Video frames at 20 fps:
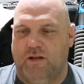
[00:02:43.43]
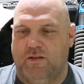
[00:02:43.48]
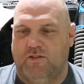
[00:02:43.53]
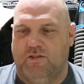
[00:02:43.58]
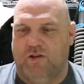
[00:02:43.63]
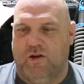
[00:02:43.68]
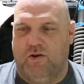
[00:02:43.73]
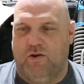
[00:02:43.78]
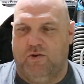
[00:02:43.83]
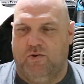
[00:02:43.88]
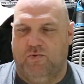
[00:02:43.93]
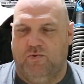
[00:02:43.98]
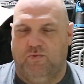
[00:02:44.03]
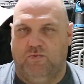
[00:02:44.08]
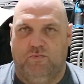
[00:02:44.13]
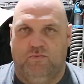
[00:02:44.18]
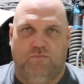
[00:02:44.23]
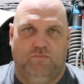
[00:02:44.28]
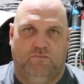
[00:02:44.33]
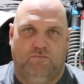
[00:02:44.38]
So,
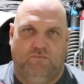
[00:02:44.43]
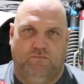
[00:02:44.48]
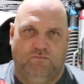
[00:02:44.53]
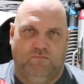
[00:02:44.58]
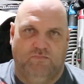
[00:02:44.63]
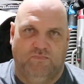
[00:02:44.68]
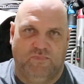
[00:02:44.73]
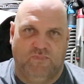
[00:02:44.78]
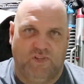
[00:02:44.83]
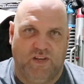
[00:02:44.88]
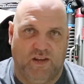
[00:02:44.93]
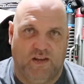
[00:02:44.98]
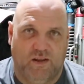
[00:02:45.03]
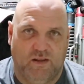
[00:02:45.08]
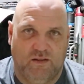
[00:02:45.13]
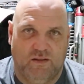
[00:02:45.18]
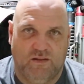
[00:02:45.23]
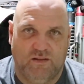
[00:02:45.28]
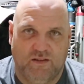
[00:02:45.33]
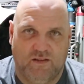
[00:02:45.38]
yeah,
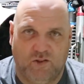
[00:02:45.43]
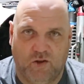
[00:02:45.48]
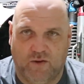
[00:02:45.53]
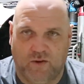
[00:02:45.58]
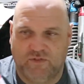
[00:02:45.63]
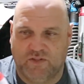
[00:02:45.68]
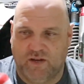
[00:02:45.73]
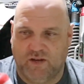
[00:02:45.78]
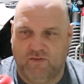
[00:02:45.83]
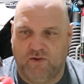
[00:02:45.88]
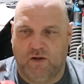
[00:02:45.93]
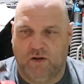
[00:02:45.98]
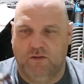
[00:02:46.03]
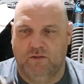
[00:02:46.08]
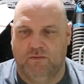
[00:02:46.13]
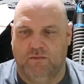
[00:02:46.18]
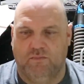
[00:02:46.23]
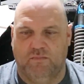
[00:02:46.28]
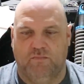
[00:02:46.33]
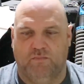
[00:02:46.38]
lifesaver.
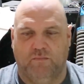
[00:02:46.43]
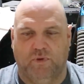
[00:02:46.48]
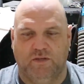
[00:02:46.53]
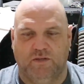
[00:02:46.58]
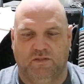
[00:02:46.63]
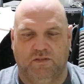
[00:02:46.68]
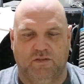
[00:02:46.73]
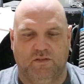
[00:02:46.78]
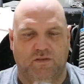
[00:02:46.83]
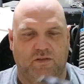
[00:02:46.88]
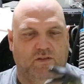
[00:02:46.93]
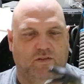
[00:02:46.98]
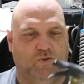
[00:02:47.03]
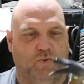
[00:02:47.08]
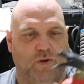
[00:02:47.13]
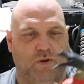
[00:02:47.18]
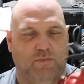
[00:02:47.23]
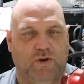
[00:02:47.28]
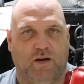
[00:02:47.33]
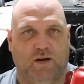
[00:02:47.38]
Basically,
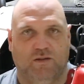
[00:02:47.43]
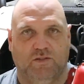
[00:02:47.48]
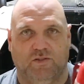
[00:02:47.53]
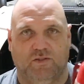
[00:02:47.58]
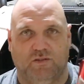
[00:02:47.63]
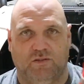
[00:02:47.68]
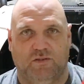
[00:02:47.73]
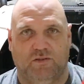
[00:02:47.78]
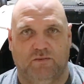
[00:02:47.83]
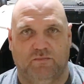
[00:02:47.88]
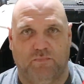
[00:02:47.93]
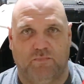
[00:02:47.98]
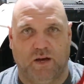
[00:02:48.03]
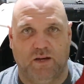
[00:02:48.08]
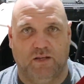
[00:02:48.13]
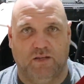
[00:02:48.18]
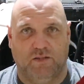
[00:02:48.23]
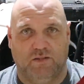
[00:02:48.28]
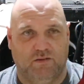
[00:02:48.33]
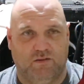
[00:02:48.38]
$20.
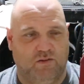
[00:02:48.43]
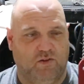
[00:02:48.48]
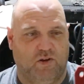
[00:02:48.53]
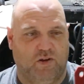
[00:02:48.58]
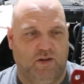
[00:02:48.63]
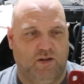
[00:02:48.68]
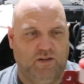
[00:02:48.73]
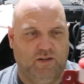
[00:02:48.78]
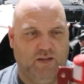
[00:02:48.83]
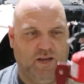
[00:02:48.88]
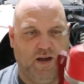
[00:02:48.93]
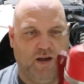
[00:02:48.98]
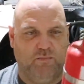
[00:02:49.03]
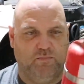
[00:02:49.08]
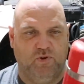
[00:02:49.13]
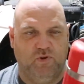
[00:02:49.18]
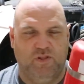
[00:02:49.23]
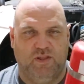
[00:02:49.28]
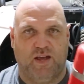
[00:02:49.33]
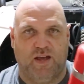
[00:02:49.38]
Bunnings, like, you can't
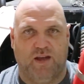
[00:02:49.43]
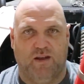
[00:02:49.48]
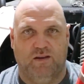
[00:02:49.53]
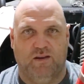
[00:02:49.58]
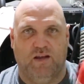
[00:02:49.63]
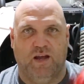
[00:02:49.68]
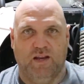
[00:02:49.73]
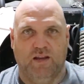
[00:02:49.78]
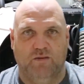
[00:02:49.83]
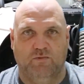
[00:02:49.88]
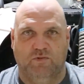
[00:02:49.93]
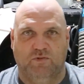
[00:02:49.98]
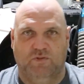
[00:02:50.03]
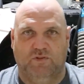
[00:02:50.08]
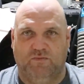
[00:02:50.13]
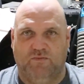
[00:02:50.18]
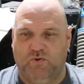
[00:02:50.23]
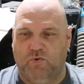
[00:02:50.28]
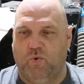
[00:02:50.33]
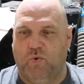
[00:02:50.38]
beat that. And it
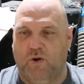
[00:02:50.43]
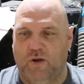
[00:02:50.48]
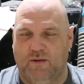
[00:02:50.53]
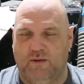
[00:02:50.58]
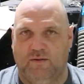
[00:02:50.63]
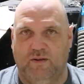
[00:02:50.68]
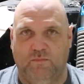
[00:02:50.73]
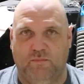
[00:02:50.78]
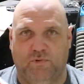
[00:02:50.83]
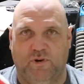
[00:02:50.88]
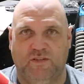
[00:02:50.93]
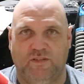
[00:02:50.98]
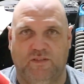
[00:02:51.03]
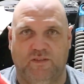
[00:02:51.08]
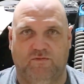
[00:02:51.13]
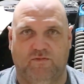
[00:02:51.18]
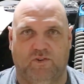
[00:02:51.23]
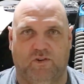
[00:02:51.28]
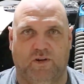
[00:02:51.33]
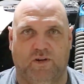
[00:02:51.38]
was quite
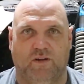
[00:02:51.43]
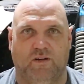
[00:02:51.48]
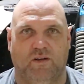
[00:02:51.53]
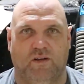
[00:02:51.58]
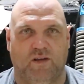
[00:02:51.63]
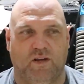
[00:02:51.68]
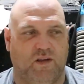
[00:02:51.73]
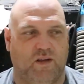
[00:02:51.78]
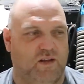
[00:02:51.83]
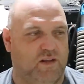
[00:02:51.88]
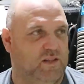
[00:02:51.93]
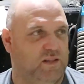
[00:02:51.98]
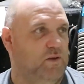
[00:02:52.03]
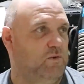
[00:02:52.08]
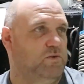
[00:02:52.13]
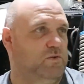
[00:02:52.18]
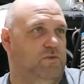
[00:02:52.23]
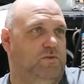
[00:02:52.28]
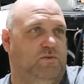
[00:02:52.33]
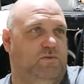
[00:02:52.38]
impressive. Like, there
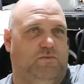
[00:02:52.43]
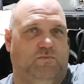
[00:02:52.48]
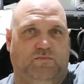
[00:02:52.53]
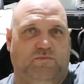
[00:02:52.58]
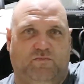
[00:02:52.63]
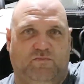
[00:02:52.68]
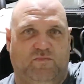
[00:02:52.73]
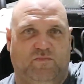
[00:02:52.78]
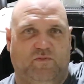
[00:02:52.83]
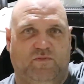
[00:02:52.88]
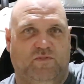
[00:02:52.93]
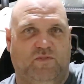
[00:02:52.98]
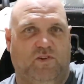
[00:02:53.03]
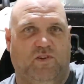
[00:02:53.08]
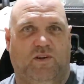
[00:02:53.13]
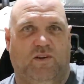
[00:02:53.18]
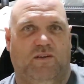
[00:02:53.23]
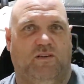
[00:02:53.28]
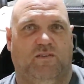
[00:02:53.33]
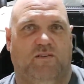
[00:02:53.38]
was,
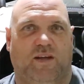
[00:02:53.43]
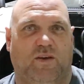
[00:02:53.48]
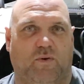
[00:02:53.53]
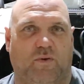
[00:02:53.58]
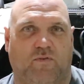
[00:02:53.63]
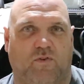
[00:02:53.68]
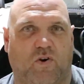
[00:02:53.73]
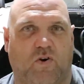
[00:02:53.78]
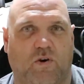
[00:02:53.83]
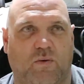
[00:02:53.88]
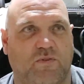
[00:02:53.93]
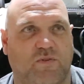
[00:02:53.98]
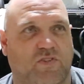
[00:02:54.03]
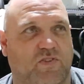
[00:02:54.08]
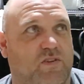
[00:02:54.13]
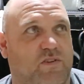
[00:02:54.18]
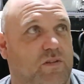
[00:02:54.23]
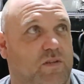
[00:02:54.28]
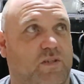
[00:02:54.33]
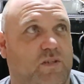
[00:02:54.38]
like, however high my
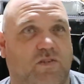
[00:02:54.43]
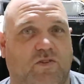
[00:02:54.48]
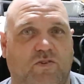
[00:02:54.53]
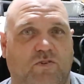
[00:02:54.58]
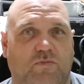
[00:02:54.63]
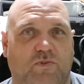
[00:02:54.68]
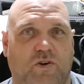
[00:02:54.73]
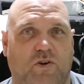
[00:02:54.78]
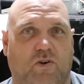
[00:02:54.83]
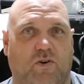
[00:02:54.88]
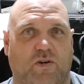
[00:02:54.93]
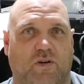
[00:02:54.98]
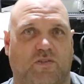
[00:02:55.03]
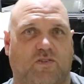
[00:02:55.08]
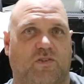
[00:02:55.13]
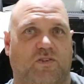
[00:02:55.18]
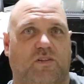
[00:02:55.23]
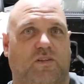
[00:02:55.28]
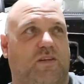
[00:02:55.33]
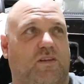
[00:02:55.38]
ceiling is, 2 metre high
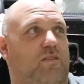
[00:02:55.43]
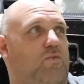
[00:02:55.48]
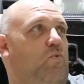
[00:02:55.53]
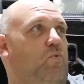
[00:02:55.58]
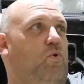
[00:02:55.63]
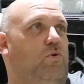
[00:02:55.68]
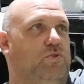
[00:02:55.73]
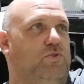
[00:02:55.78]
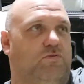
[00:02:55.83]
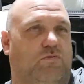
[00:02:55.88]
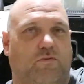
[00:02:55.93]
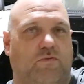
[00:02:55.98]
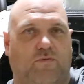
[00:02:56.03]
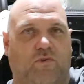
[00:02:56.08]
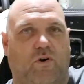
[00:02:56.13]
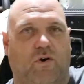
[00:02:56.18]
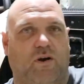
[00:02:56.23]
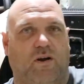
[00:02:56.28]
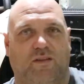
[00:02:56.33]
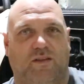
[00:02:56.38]
ceiling, the walls are on
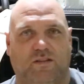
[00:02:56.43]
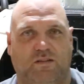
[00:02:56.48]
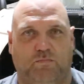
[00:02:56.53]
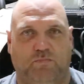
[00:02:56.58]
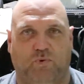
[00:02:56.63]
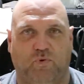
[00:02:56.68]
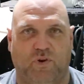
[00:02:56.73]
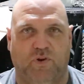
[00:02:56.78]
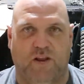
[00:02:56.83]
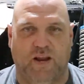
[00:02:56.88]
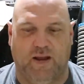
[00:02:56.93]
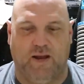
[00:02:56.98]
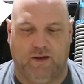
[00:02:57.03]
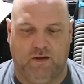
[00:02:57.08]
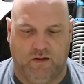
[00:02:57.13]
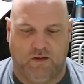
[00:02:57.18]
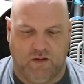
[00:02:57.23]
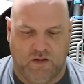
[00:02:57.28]
fire, I just put it out.